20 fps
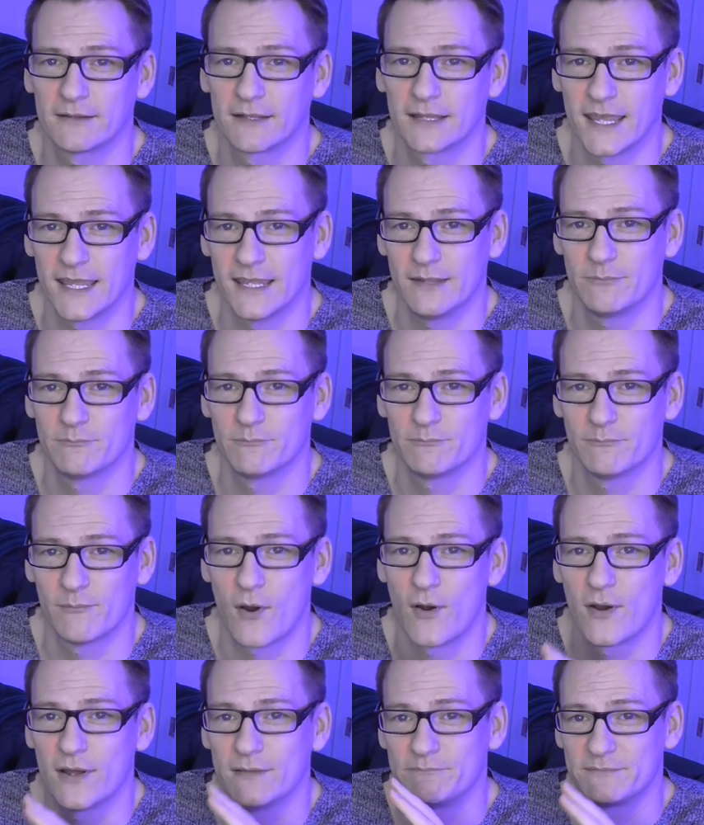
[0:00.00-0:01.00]
keep
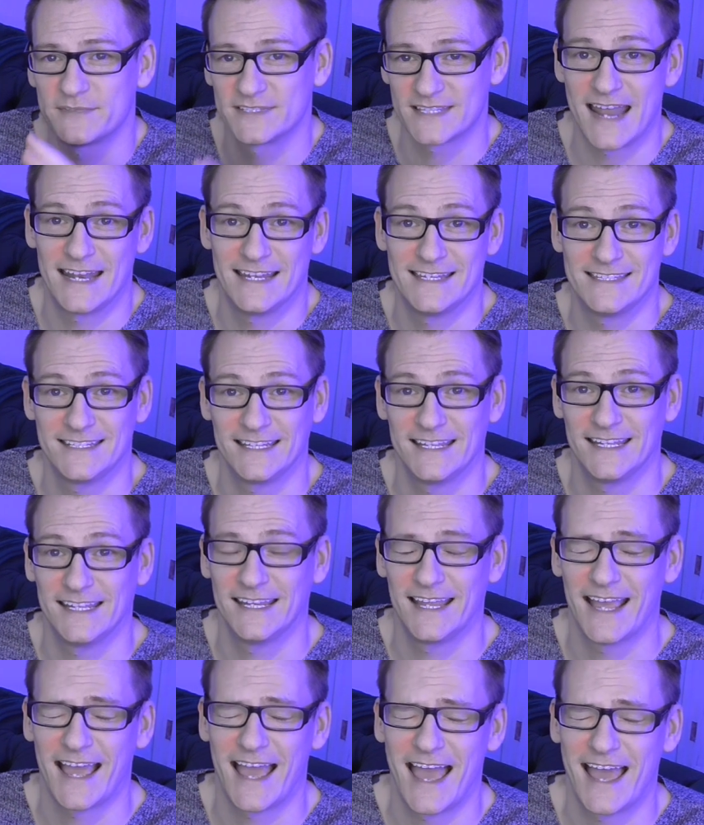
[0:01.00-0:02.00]
my
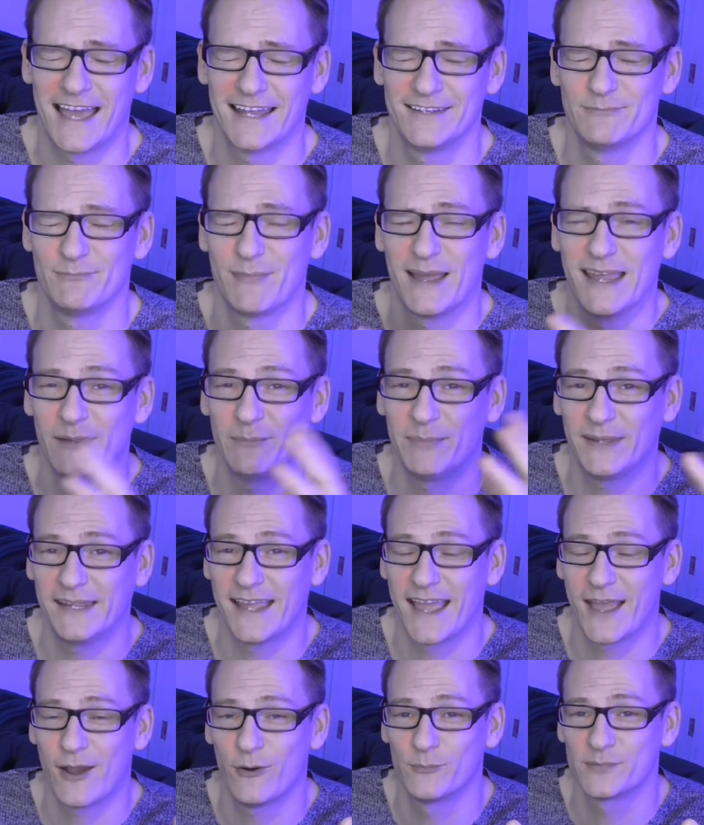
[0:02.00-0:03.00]
sanity and maybe
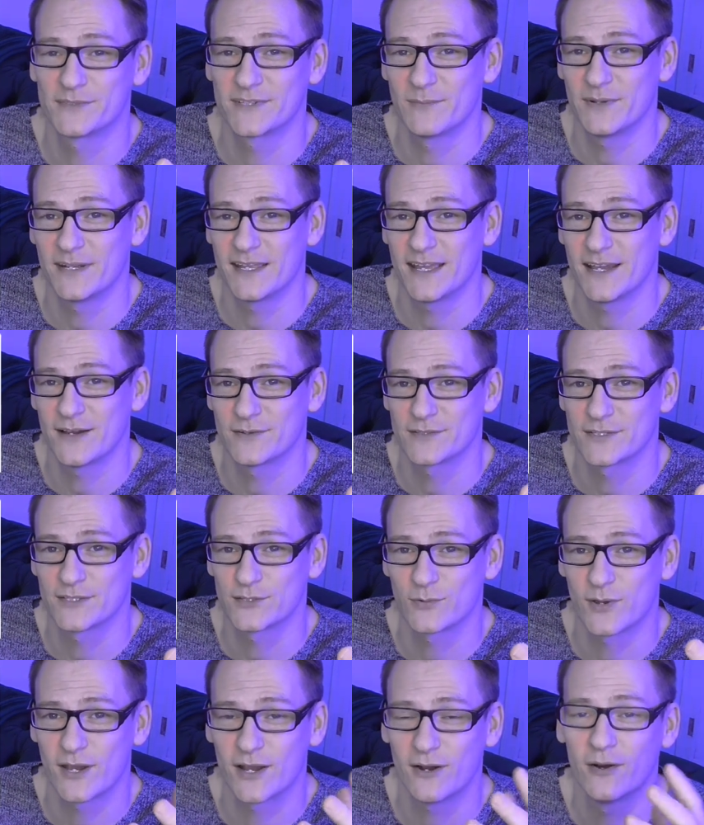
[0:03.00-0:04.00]
help somebody else as
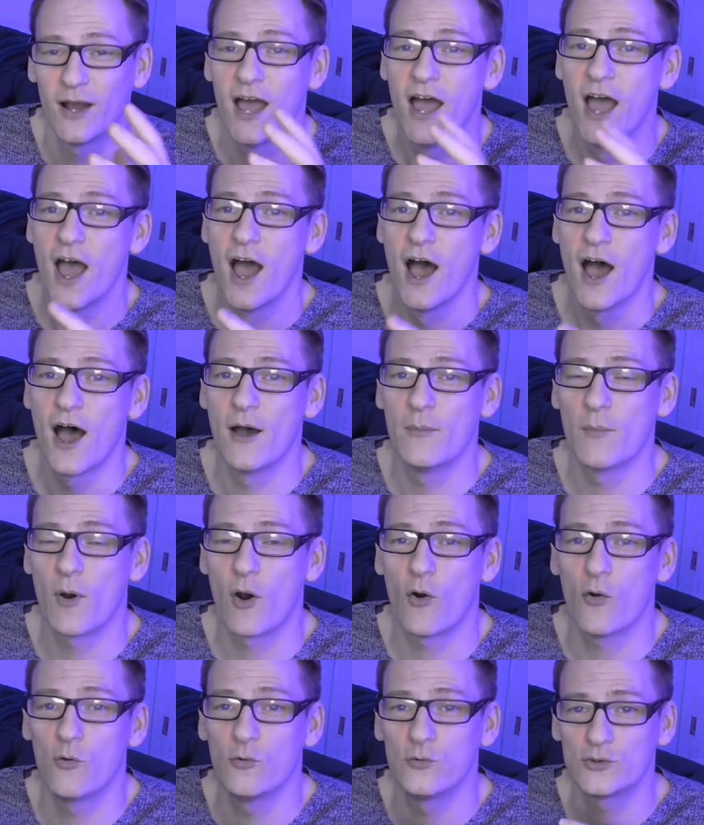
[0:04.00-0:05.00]
well um,
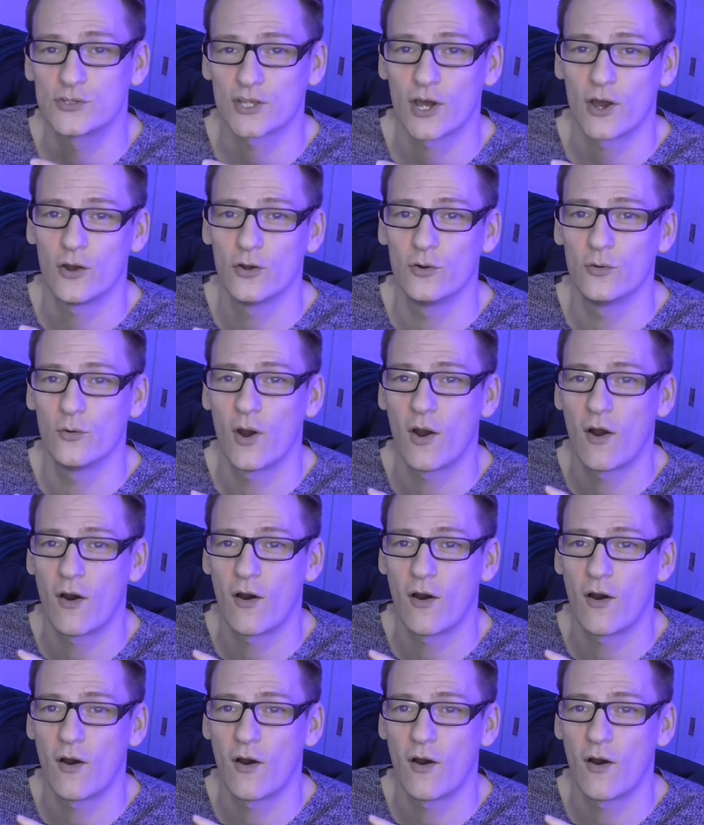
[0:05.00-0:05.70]
also